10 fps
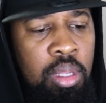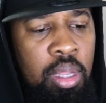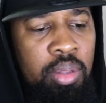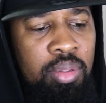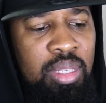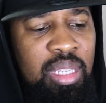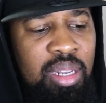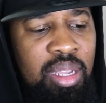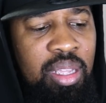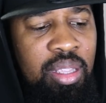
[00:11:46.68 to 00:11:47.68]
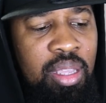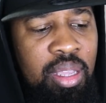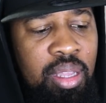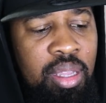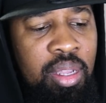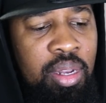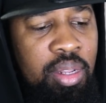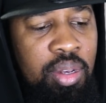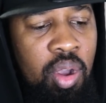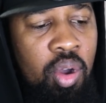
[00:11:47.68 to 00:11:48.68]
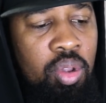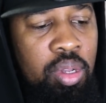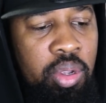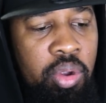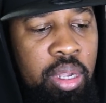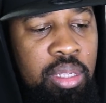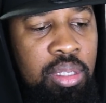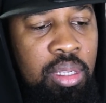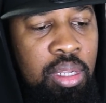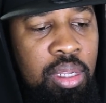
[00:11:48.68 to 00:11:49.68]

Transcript: I don't see nothing yet. The dog look crazy.